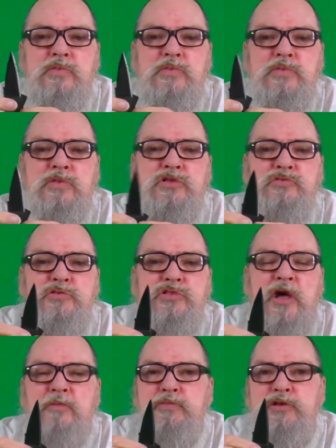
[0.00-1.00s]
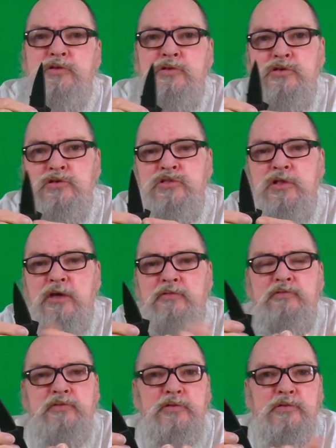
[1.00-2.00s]
This would not be a good knife
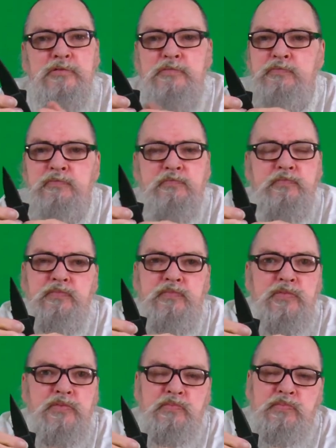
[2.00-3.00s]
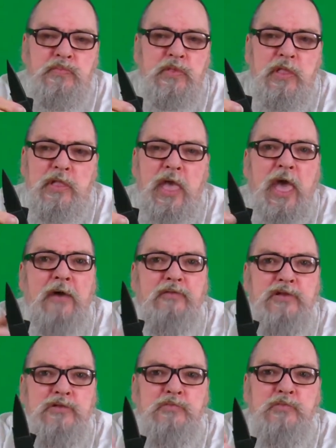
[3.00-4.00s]
for
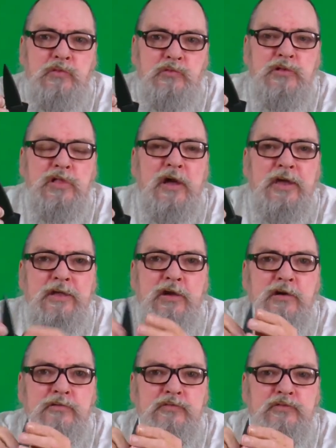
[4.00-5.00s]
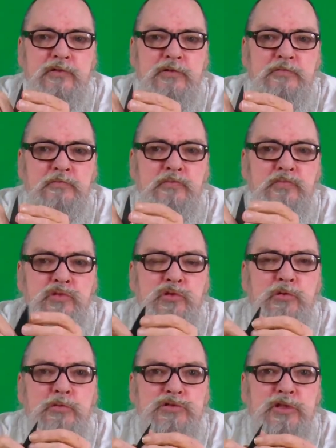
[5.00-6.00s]
having and relying on for
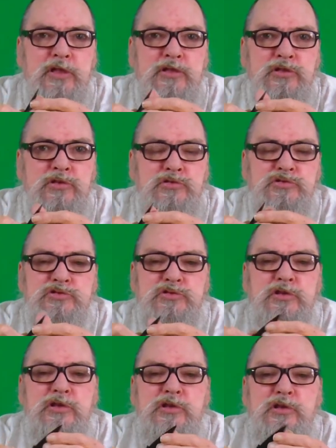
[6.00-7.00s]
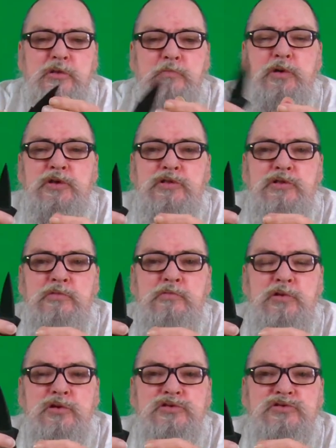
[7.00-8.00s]
normal day use, but in an
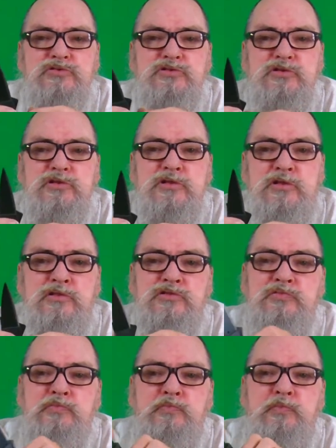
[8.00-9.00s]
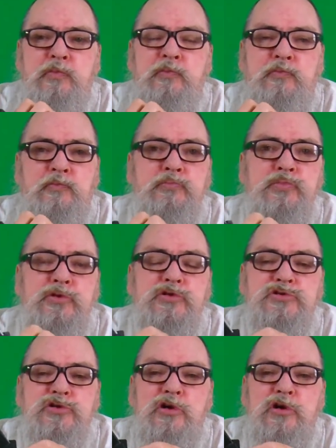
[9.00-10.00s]
emergency it's pretty
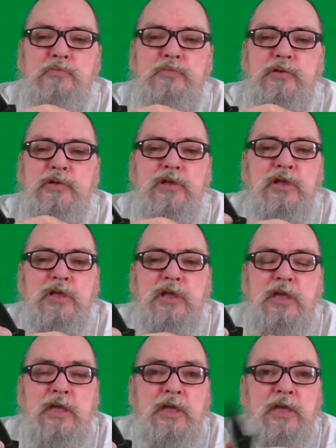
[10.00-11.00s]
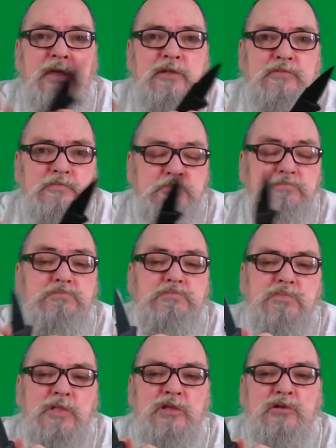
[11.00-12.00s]
sharp, and
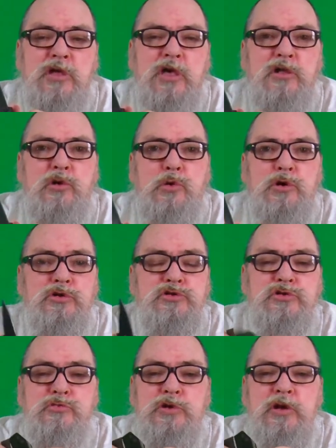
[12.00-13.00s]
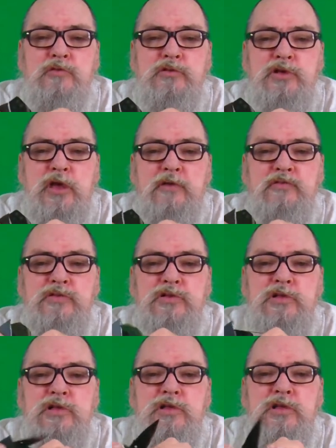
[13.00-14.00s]
it'll cut cordage or whatever you have to
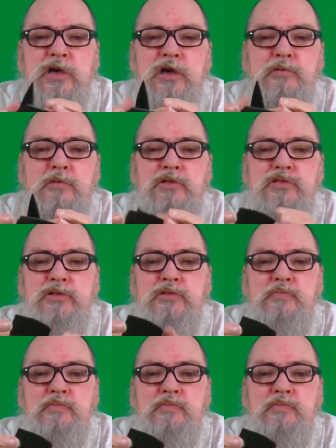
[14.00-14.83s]
cut with it.